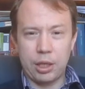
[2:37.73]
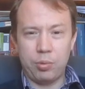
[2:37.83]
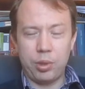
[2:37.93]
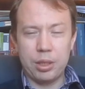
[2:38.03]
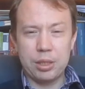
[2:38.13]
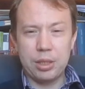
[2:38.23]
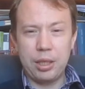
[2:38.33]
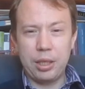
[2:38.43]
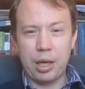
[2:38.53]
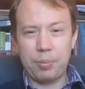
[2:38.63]
and we can
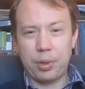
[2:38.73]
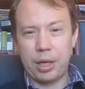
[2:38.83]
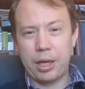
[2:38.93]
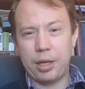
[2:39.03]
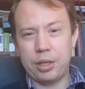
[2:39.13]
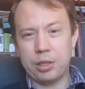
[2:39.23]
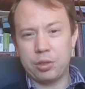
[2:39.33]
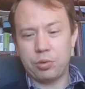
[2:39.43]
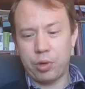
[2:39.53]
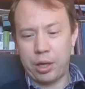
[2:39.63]
see that play out in
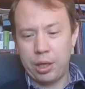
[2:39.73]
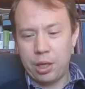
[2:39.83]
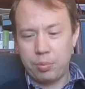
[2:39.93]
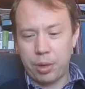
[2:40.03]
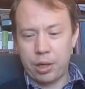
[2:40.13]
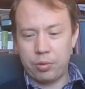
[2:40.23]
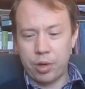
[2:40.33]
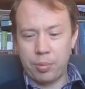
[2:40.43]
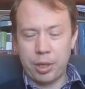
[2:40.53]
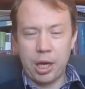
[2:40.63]
this great
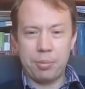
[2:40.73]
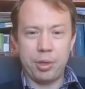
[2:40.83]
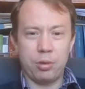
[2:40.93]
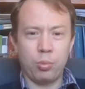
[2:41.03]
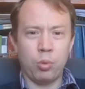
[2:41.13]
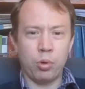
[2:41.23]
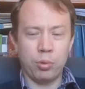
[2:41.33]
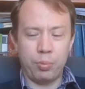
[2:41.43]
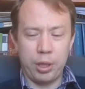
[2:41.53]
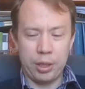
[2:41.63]
panoramic epic War
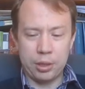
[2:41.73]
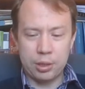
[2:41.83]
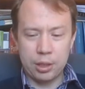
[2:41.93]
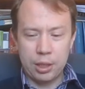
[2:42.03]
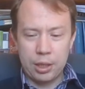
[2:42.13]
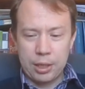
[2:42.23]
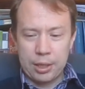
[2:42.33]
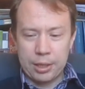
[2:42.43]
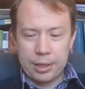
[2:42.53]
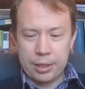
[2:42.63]
and Peace.
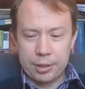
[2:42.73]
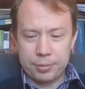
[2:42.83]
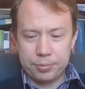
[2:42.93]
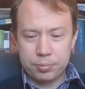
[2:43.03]
He